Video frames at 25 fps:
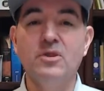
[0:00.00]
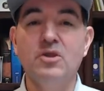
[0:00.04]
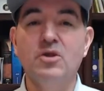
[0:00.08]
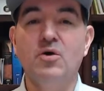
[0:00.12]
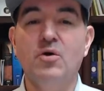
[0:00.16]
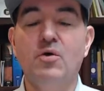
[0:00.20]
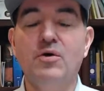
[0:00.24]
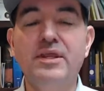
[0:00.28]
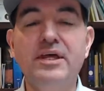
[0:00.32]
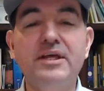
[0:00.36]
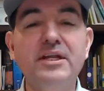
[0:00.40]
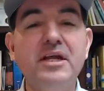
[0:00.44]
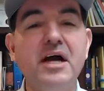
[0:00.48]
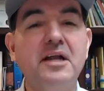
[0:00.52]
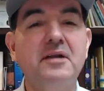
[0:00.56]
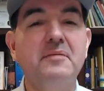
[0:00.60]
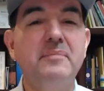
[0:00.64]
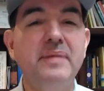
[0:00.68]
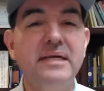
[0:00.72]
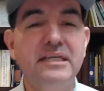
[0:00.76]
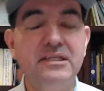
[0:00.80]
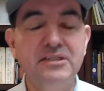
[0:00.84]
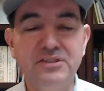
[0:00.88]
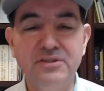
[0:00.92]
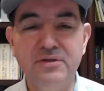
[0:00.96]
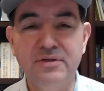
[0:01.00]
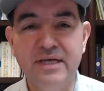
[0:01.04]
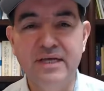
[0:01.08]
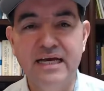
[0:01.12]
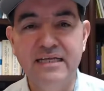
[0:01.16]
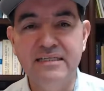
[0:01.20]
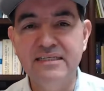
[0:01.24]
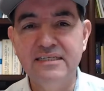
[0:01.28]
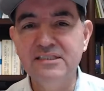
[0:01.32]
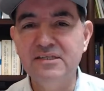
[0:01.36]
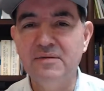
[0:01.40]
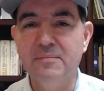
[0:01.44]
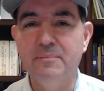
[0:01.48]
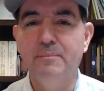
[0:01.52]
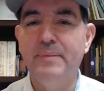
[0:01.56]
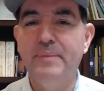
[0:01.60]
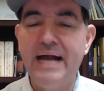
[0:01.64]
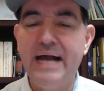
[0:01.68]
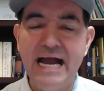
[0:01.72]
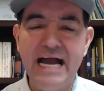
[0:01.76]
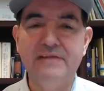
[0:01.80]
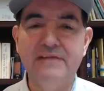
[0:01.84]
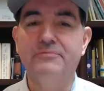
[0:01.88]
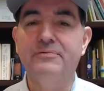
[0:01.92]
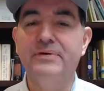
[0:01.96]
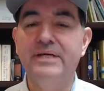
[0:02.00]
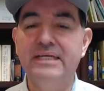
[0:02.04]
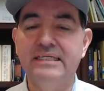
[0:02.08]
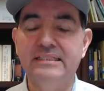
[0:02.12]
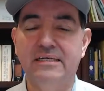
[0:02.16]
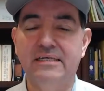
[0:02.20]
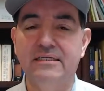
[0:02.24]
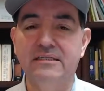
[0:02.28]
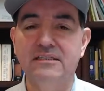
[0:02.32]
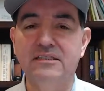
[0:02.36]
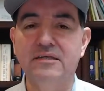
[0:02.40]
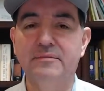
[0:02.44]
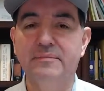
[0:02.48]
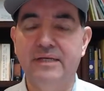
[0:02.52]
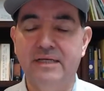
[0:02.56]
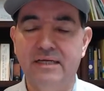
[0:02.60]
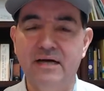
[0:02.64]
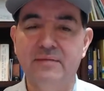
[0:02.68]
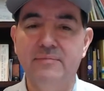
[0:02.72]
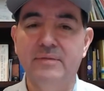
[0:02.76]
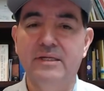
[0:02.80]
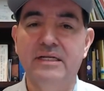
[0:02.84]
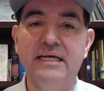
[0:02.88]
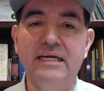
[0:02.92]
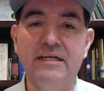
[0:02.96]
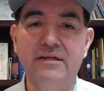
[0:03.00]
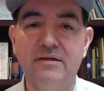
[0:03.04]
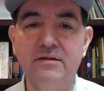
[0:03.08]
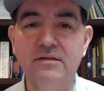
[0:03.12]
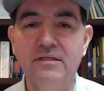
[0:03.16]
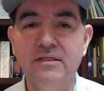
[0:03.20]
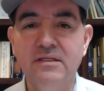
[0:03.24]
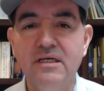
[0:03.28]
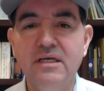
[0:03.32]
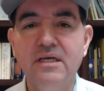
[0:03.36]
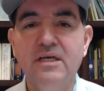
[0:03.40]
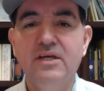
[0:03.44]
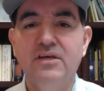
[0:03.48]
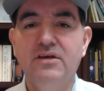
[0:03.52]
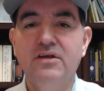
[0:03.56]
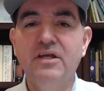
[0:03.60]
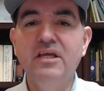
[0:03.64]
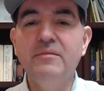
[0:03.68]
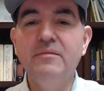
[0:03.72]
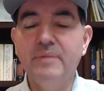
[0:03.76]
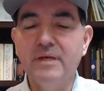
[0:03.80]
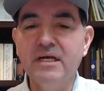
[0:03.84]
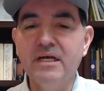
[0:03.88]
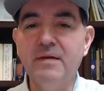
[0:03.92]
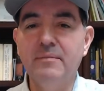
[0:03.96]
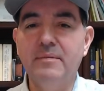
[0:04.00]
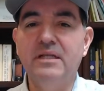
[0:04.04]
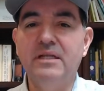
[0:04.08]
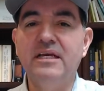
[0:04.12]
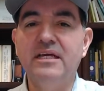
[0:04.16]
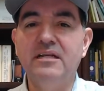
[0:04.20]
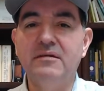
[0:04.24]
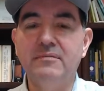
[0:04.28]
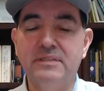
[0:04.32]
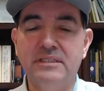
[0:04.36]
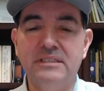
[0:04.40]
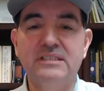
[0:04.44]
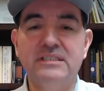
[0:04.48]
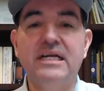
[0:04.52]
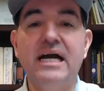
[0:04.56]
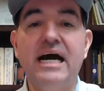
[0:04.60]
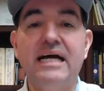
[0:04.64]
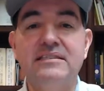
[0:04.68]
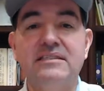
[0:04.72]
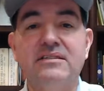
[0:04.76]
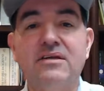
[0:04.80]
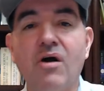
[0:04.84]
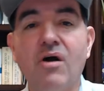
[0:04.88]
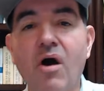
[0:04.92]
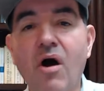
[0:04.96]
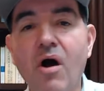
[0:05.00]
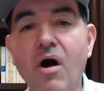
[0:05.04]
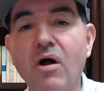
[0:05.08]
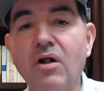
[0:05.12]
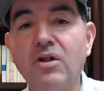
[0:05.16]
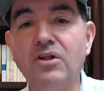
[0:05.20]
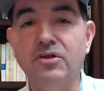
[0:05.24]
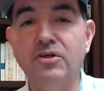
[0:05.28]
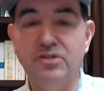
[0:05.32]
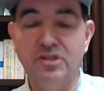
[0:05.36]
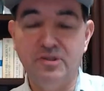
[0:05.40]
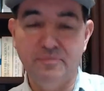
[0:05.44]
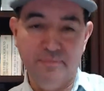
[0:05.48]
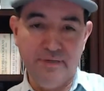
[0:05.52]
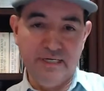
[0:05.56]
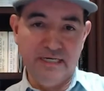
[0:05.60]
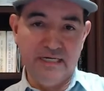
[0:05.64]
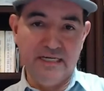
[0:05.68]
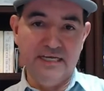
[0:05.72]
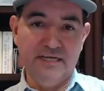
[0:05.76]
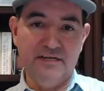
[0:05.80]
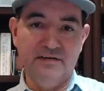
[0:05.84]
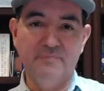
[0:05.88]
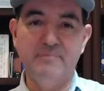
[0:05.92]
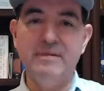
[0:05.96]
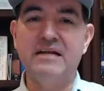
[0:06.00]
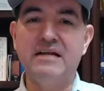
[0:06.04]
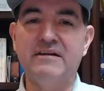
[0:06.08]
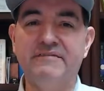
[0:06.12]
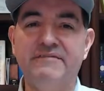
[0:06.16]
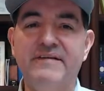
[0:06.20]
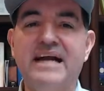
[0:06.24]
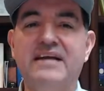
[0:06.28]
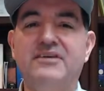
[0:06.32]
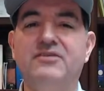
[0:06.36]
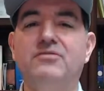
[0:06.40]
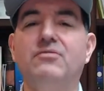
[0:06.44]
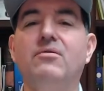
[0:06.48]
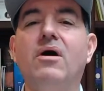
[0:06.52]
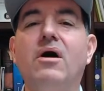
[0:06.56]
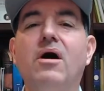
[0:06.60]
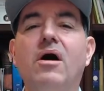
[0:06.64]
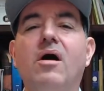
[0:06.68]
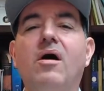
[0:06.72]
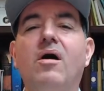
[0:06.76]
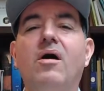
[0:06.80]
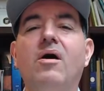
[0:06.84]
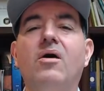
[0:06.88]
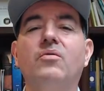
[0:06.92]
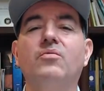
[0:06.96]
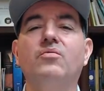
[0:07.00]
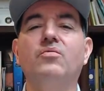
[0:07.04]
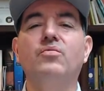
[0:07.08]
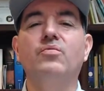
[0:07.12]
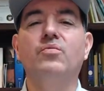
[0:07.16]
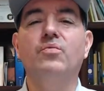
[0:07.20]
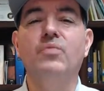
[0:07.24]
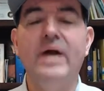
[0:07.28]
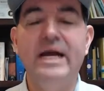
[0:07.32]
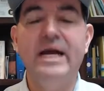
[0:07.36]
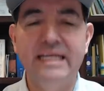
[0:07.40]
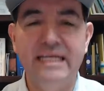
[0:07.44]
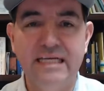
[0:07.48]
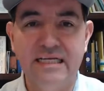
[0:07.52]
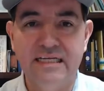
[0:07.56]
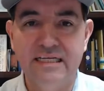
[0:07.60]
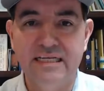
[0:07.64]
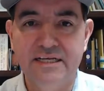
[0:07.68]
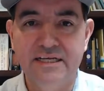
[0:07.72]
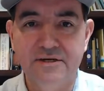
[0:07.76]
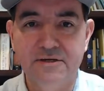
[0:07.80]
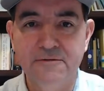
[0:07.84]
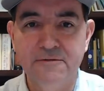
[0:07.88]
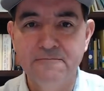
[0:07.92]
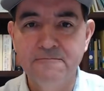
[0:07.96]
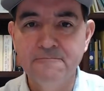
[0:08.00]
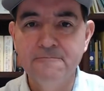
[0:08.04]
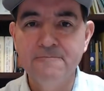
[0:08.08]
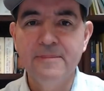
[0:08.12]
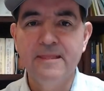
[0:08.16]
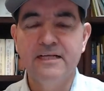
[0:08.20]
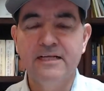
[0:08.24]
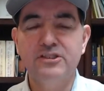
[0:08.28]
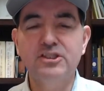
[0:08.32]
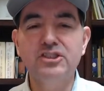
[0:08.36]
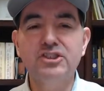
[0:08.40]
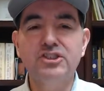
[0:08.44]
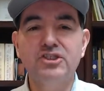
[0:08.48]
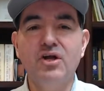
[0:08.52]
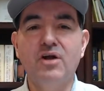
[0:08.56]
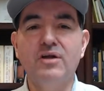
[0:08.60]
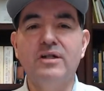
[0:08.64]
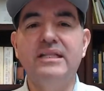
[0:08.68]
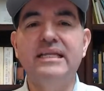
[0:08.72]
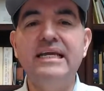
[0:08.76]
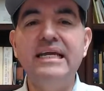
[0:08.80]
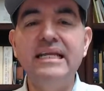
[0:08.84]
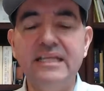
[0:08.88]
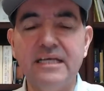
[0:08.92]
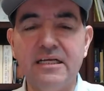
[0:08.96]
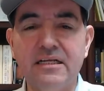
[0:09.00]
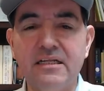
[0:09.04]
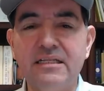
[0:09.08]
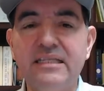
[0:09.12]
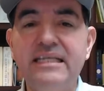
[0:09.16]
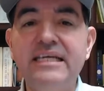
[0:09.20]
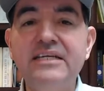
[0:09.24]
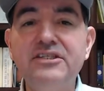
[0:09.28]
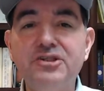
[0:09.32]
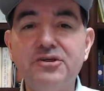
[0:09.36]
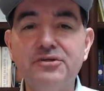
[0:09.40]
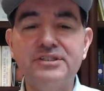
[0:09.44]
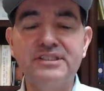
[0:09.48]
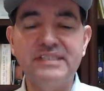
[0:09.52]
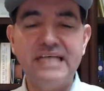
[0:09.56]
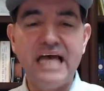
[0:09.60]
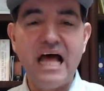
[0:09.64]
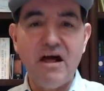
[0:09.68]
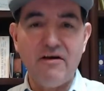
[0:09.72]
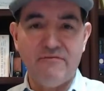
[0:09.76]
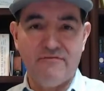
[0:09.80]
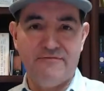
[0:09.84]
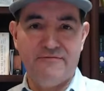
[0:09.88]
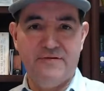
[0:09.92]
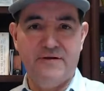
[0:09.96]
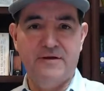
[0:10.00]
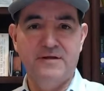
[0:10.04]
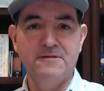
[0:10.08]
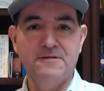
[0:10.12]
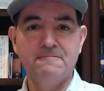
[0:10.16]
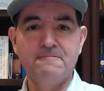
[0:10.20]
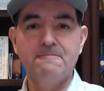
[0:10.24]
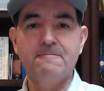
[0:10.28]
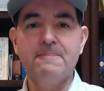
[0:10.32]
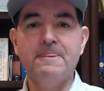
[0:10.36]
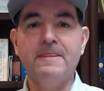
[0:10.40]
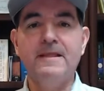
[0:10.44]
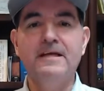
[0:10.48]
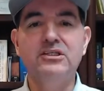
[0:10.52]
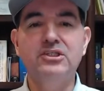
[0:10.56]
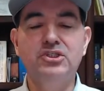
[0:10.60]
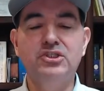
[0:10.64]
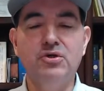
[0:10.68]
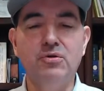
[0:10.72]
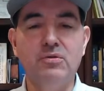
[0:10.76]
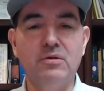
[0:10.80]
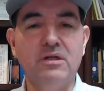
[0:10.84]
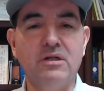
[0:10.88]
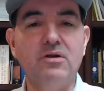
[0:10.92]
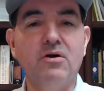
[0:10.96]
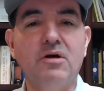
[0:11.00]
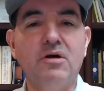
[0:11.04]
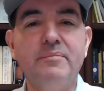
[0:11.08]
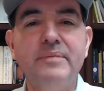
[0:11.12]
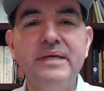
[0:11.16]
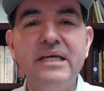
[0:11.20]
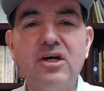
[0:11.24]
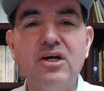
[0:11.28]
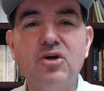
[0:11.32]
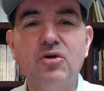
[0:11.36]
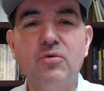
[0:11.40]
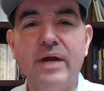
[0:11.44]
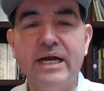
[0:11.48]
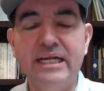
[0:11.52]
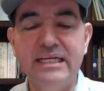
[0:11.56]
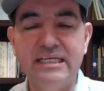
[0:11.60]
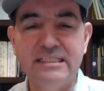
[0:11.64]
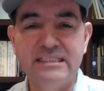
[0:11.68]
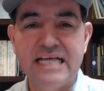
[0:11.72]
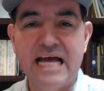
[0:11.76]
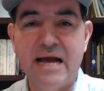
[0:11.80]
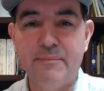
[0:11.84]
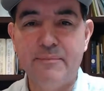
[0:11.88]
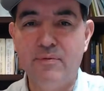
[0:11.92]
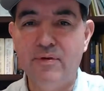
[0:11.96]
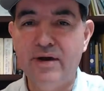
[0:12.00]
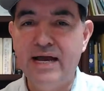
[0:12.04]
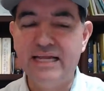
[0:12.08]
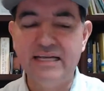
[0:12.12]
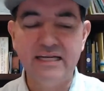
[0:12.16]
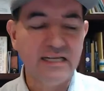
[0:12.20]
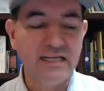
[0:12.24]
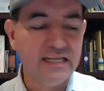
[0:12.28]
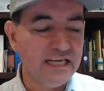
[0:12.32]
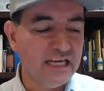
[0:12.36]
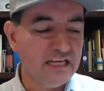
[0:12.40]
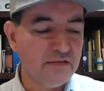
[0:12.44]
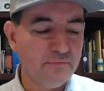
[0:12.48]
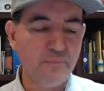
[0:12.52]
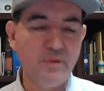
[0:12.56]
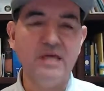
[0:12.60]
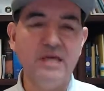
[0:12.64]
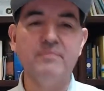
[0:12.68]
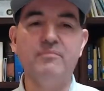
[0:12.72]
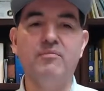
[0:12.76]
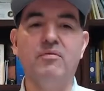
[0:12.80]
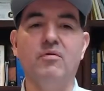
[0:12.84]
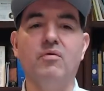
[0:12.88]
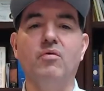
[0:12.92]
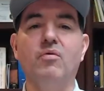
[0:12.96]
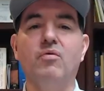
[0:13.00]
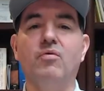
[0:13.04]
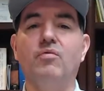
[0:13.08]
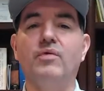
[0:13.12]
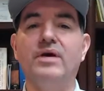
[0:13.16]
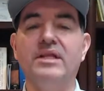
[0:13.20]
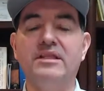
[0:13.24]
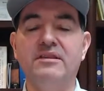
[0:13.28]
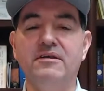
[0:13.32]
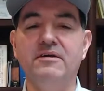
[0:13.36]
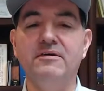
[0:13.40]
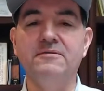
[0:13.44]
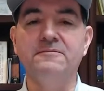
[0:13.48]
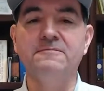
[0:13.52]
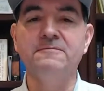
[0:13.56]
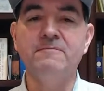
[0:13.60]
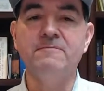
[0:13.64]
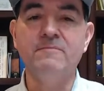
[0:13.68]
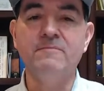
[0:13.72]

Or they're not a minister yet. That's a bad reason to become a leader. You need to become a leader because God's called you to be a leader. Matter of fact, you are already a leader. Just start leading. Lead yourself to the Lord. Be a great example and lead people with you.